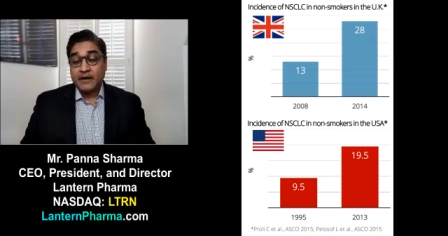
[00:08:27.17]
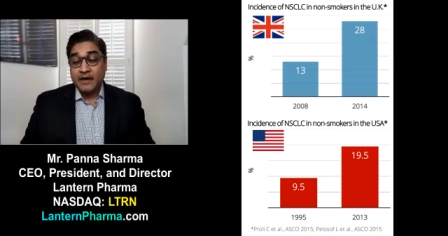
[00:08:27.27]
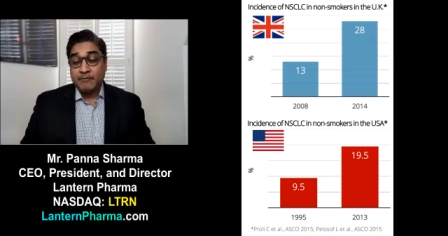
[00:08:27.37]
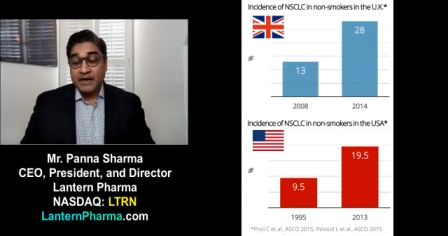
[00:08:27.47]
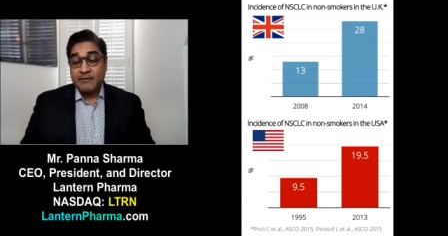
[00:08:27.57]

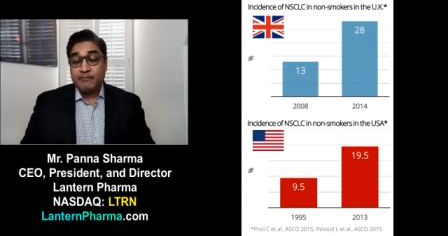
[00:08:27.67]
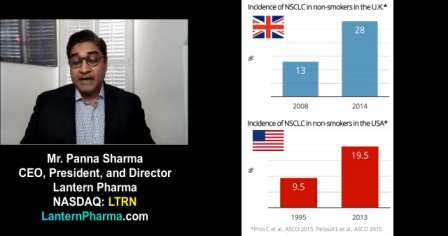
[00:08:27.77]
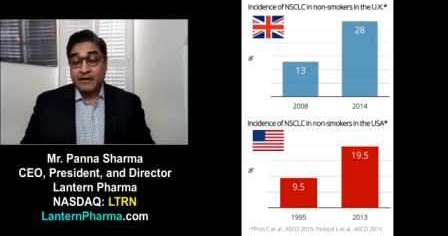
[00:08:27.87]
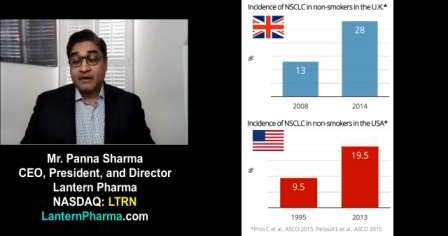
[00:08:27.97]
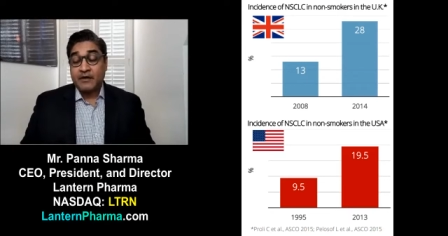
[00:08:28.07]
uh, a
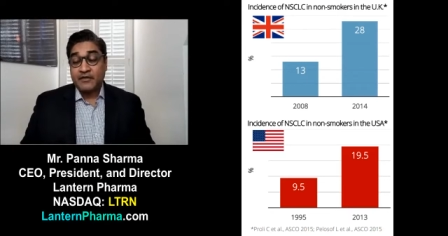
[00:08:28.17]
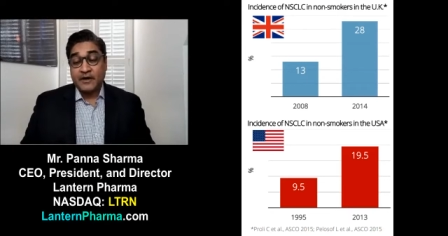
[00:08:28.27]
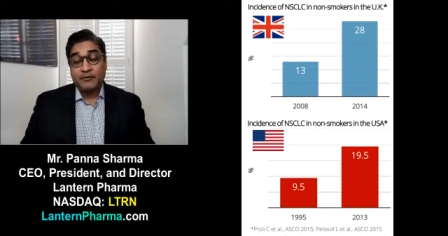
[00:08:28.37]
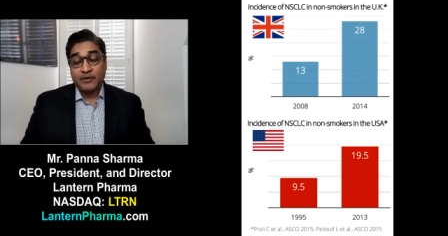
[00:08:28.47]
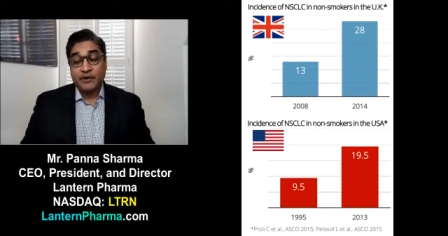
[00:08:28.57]
better
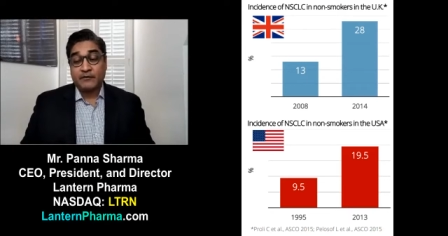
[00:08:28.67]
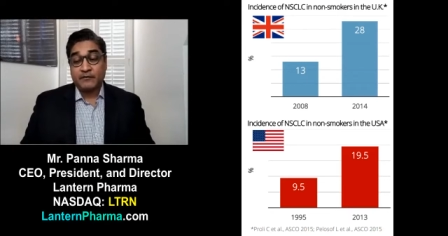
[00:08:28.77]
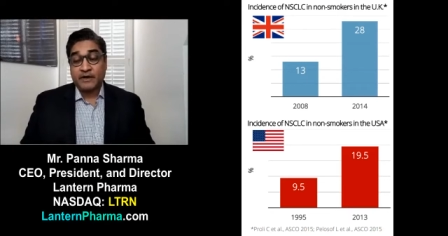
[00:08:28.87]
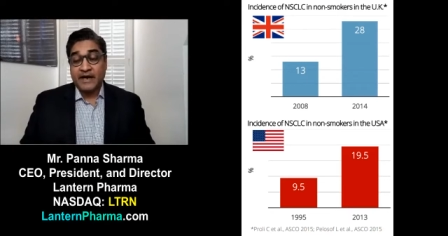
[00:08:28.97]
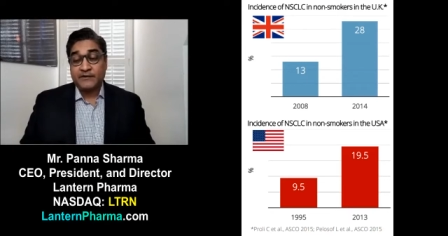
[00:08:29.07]
therapeutic
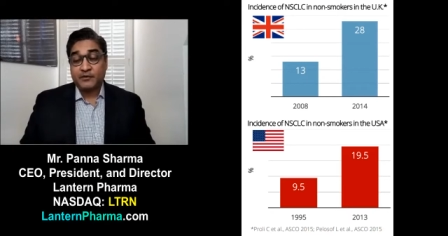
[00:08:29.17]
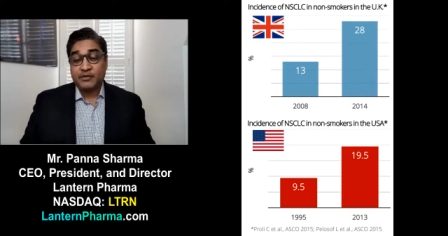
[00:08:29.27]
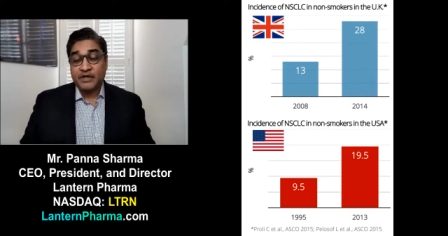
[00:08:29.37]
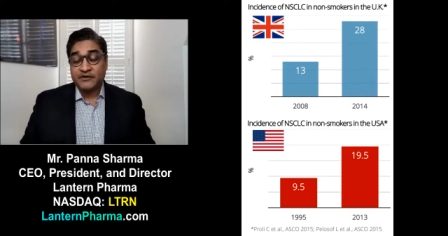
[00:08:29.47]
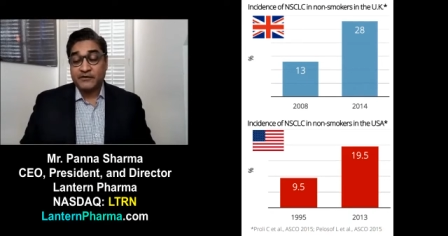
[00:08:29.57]
for cancer
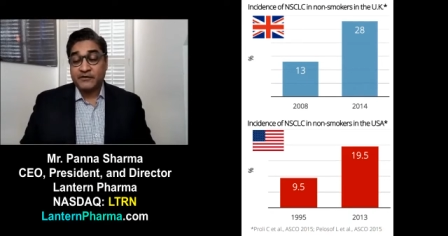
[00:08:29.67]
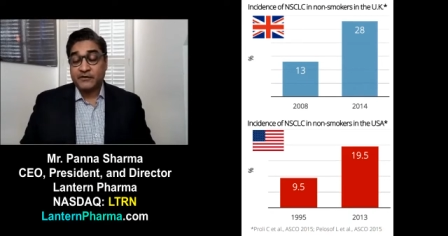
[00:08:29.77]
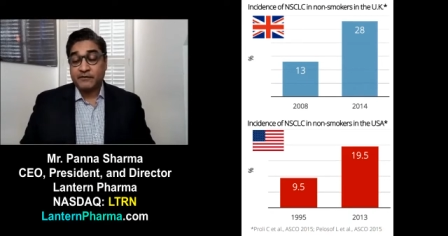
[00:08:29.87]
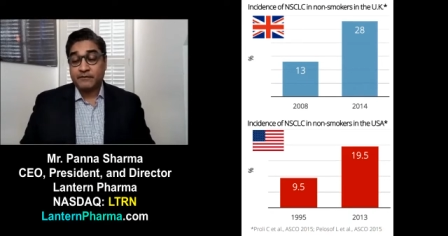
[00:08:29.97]
patients.